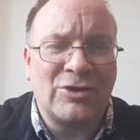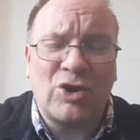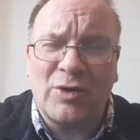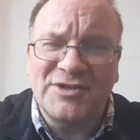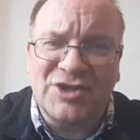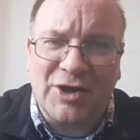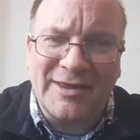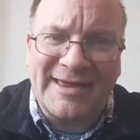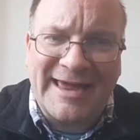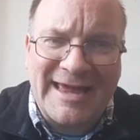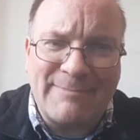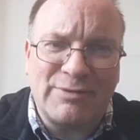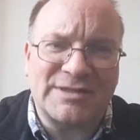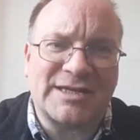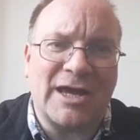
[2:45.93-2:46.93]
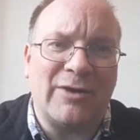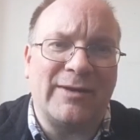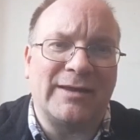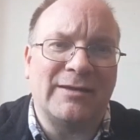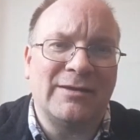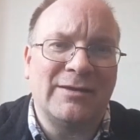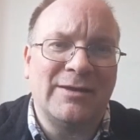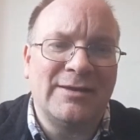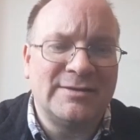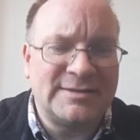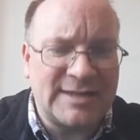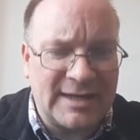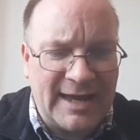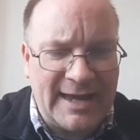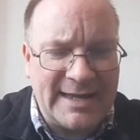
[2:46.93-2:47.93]
God is going to keep us going
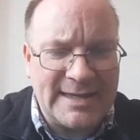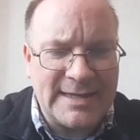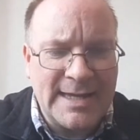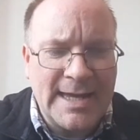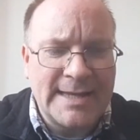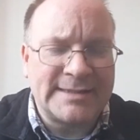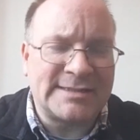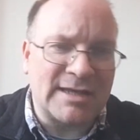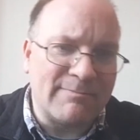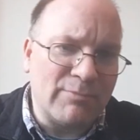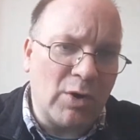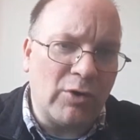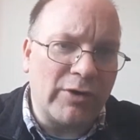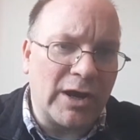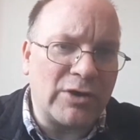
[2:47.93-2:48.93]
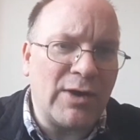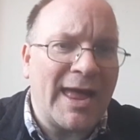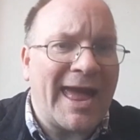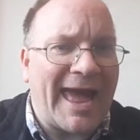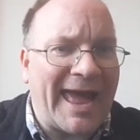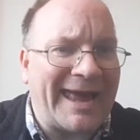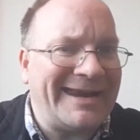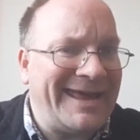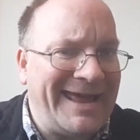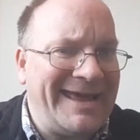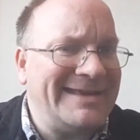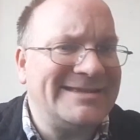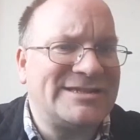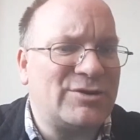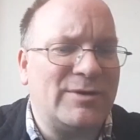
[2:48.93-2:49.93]
today, tomorrow, and
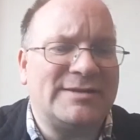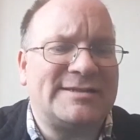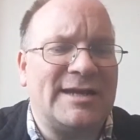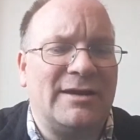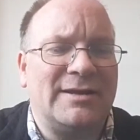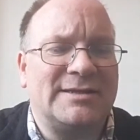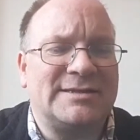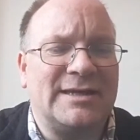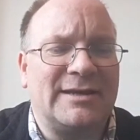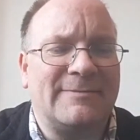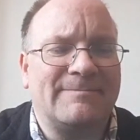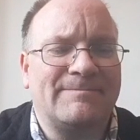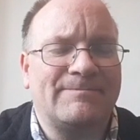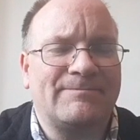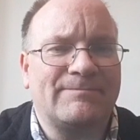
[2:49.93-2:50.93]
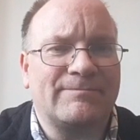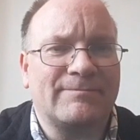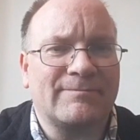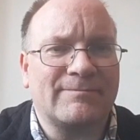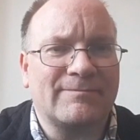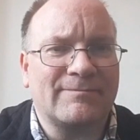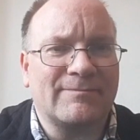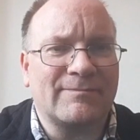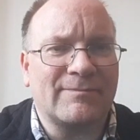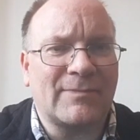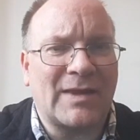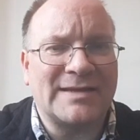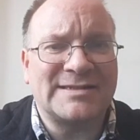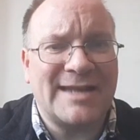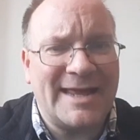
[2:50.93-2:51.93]
into eternity.
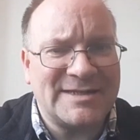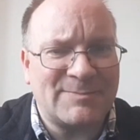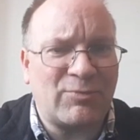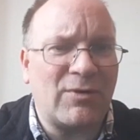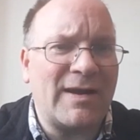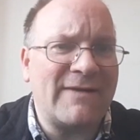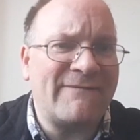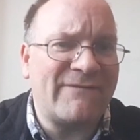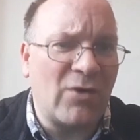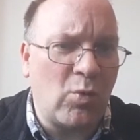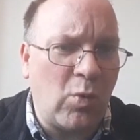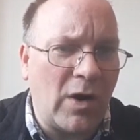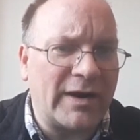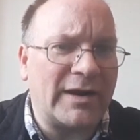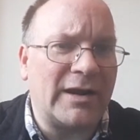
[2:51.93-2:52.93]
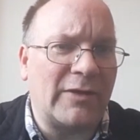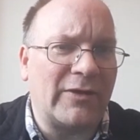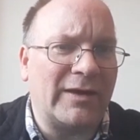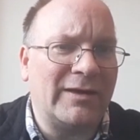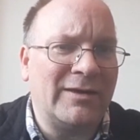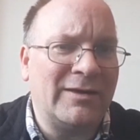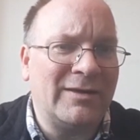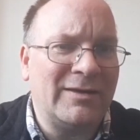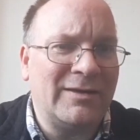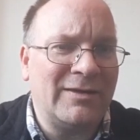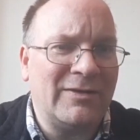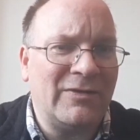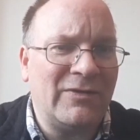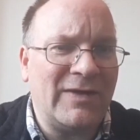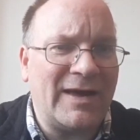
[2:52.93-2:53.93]
So let's pray for one another
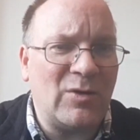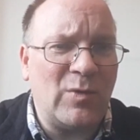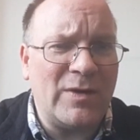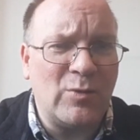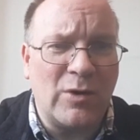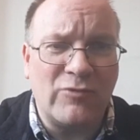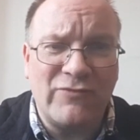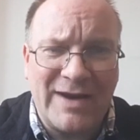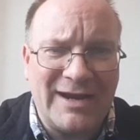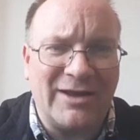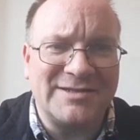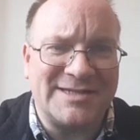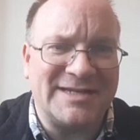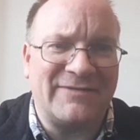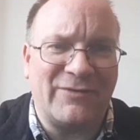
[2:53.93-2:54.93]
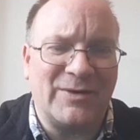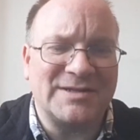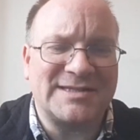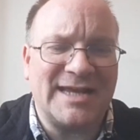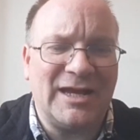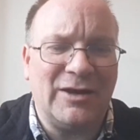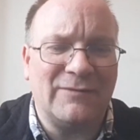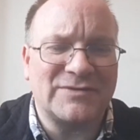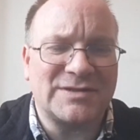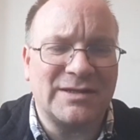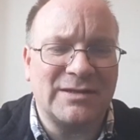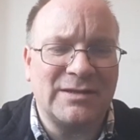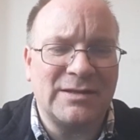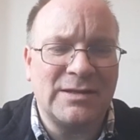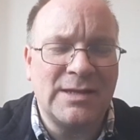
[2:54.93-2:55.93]
that we will realize this for ourselves.
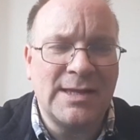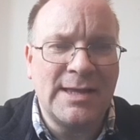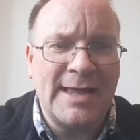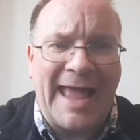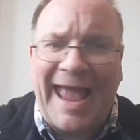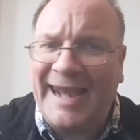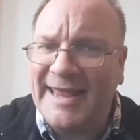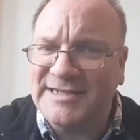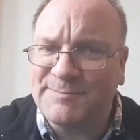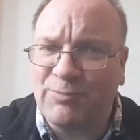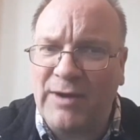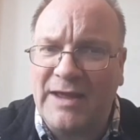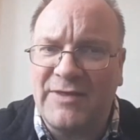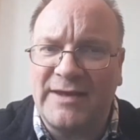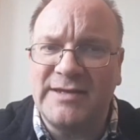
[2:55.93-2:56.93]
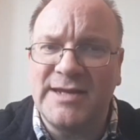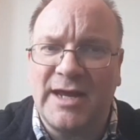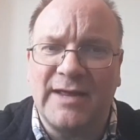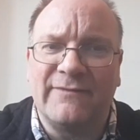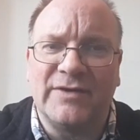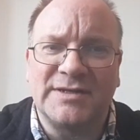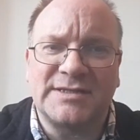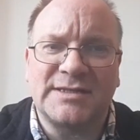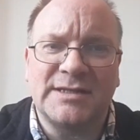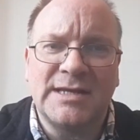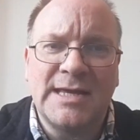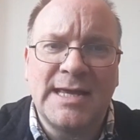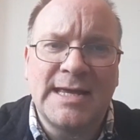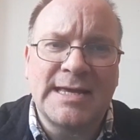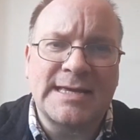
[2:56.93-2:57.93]
And let's pray that none of us
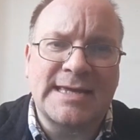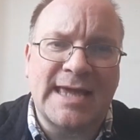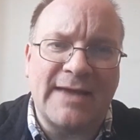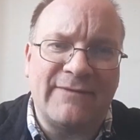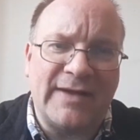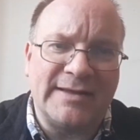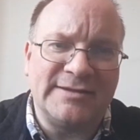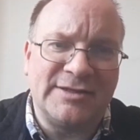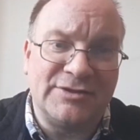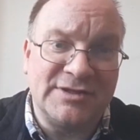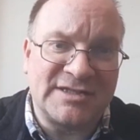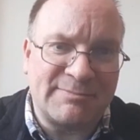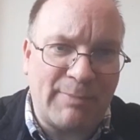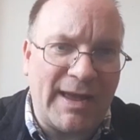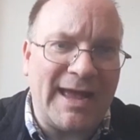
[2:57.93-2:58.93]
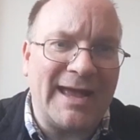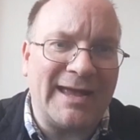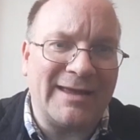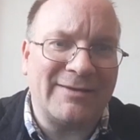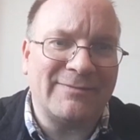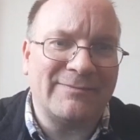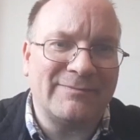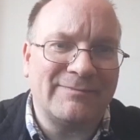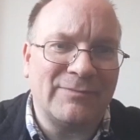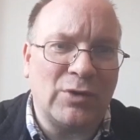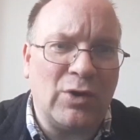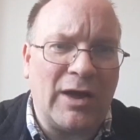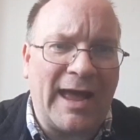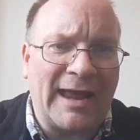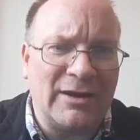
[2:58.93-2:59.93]
give in to despair
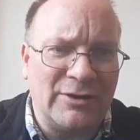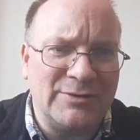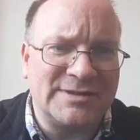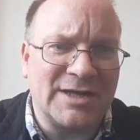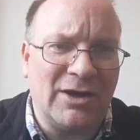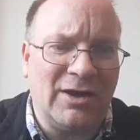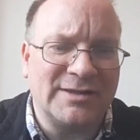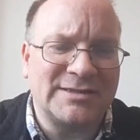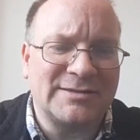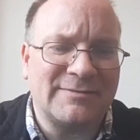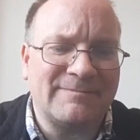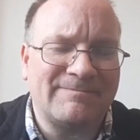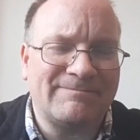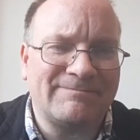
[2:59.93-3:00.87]
and lose heart.